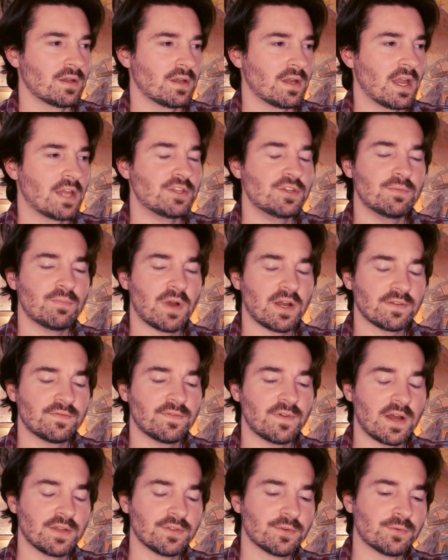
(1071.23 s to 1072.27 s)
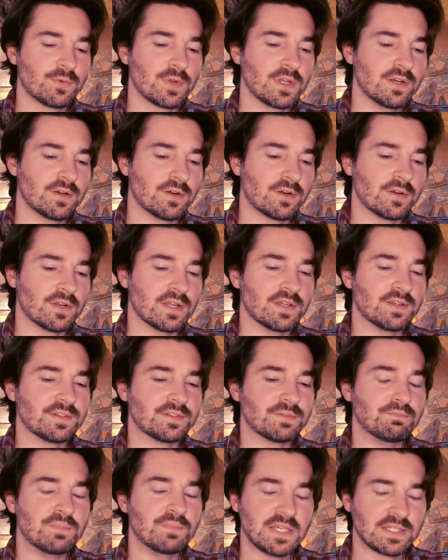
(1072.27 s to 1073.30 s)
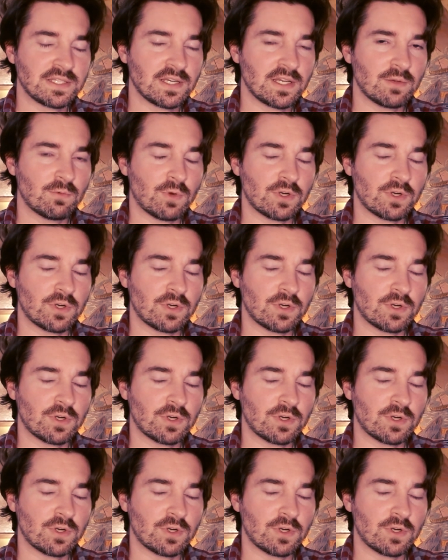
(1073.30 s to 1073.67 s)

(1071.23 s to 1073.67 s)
and you might find the reader is missing